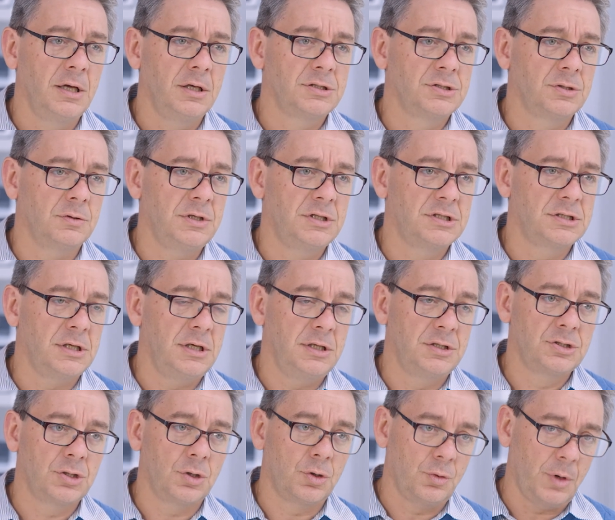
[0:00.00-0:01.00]
So it's,
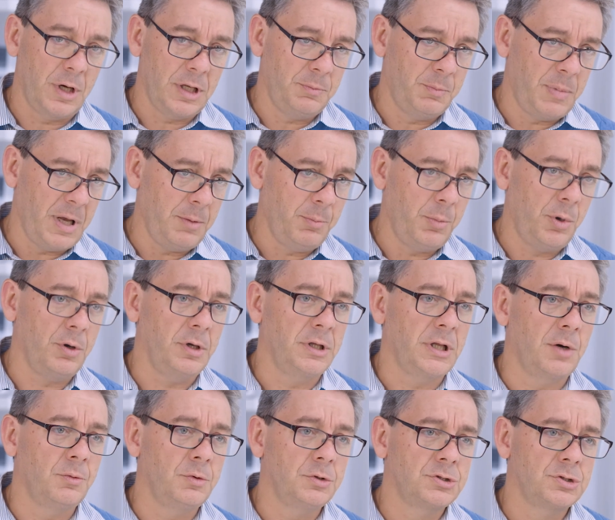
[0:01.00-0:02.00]
it's a great paper, and
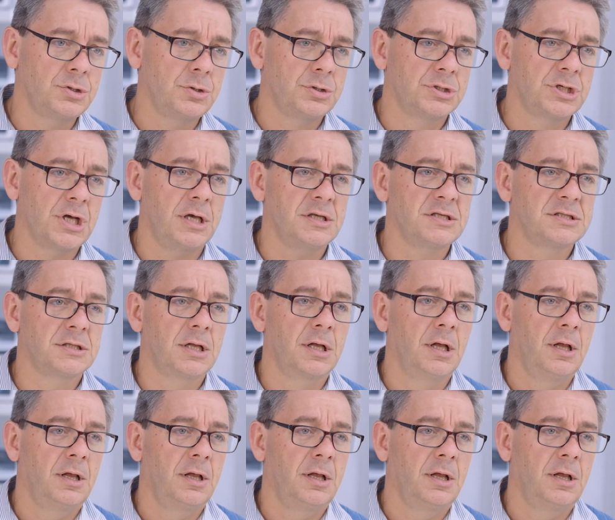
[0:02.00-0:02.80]
I would suggest